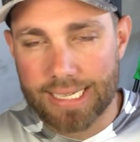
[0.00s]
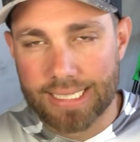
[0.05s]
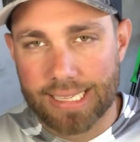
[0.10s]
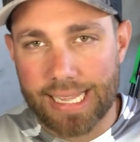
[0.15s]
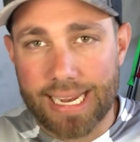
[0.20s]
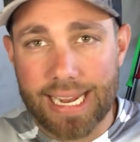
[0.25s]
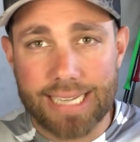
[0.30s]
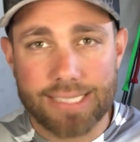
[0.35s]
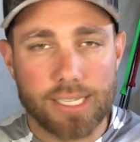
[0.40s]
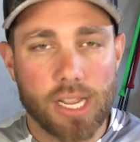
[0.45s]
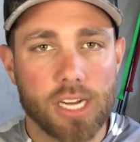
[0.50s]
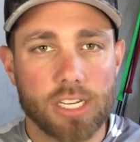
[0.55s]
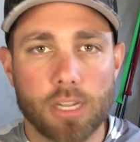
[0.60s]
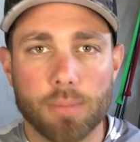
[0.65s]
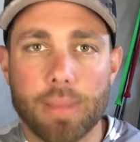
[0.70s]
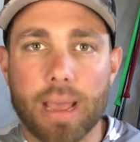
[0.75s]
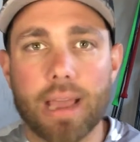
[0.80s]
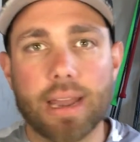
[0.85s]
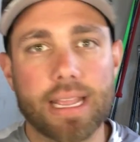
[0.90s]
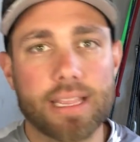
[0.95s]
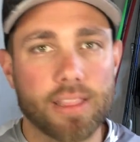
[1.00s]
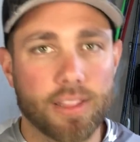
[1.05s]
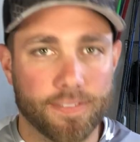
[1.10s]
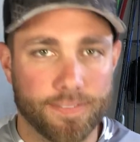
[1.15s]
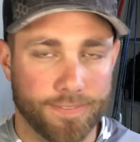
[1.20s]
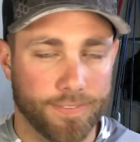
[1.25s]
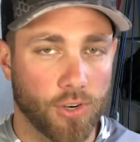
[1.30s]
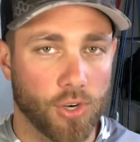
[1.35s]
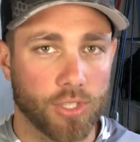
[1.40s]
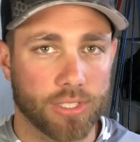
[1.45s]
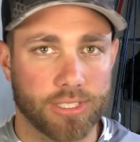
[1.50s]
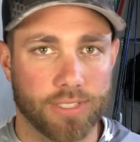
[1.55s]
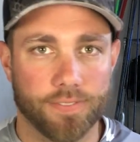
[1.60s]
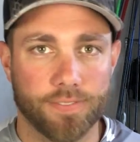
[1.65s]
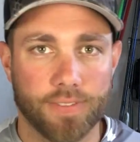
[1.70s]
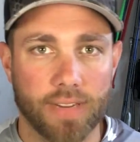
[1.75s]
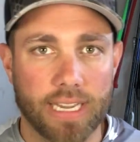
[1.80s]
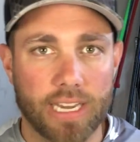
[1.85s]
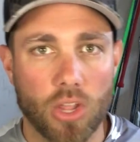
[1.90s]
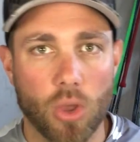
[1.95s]
Like I talked about in the first
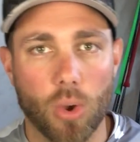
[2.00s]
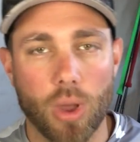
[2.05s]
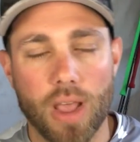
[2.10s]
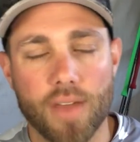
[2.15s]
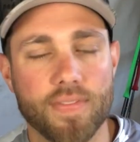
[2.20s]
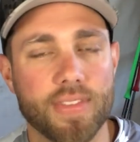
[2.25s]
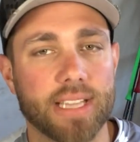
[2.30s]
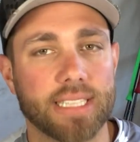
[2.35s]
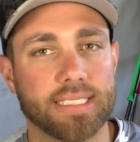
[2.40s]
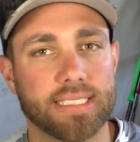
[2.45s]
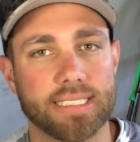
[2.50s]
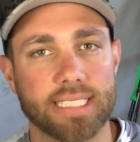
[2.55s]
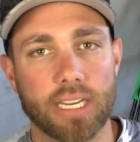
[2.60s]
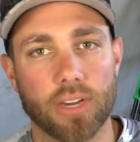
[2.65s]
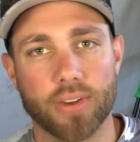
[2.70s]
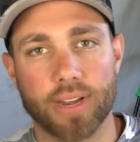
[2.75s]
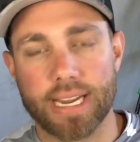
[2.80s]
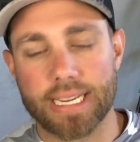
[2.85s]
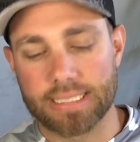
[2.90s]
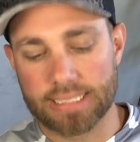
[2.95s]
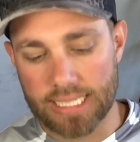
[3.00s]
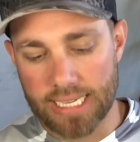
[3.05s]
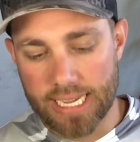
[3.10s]
video of this series,